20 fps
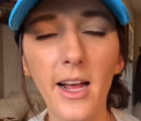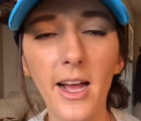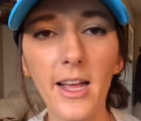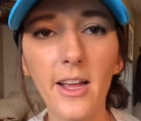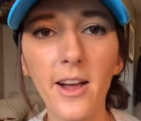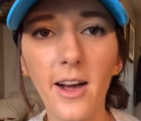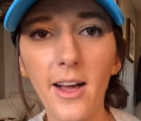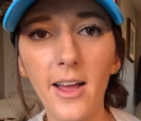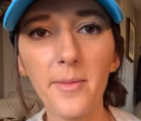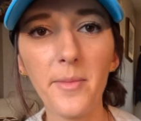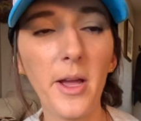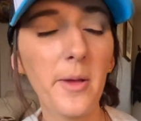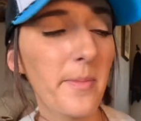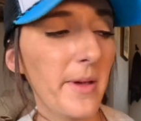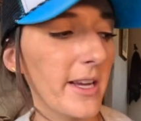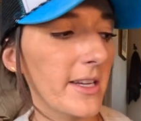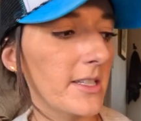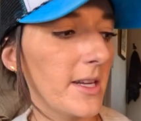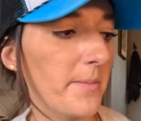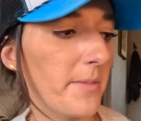I
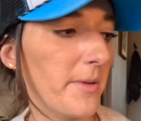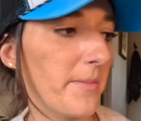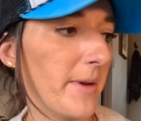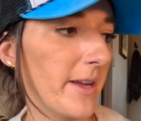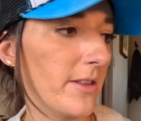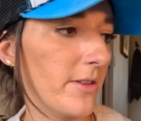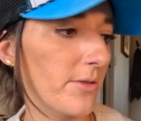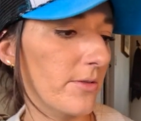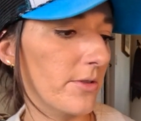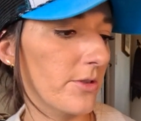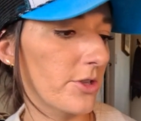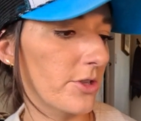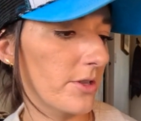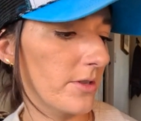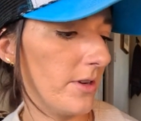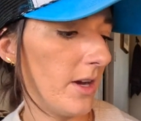picked up at my local